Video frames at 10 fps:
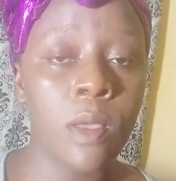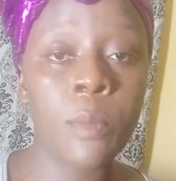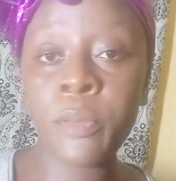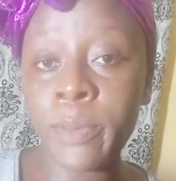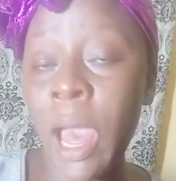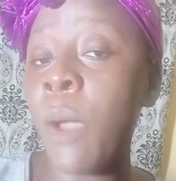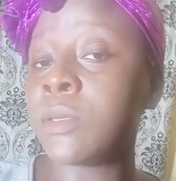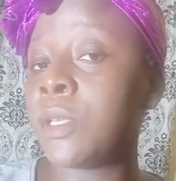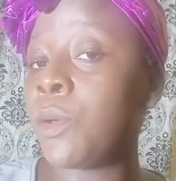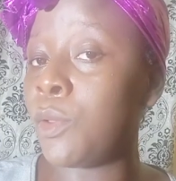But I
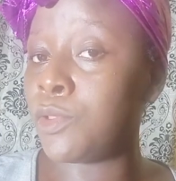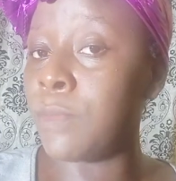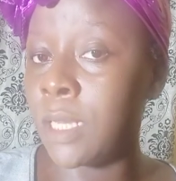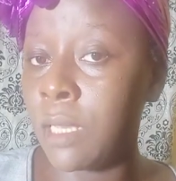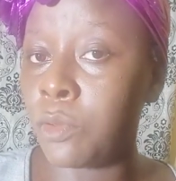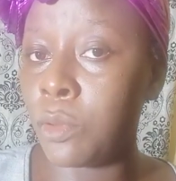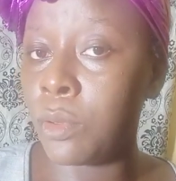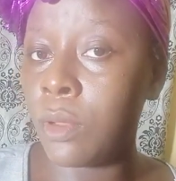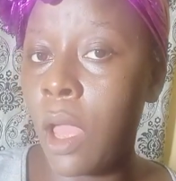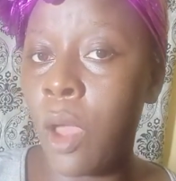was still going to market though.
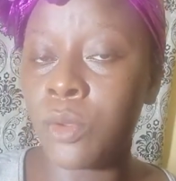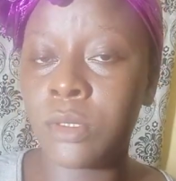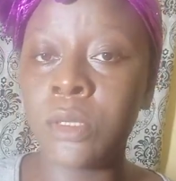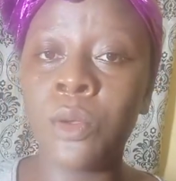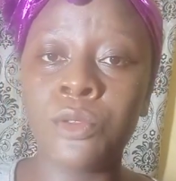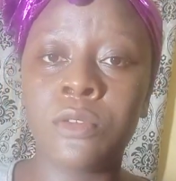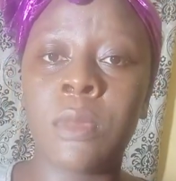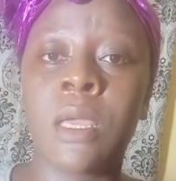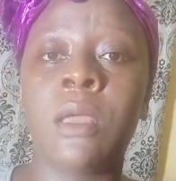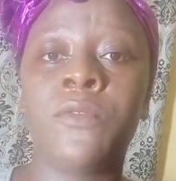I was still going to
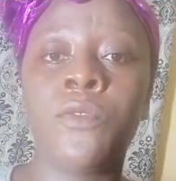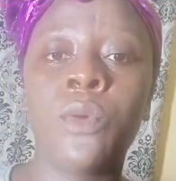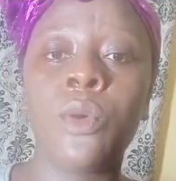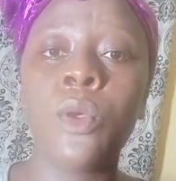market for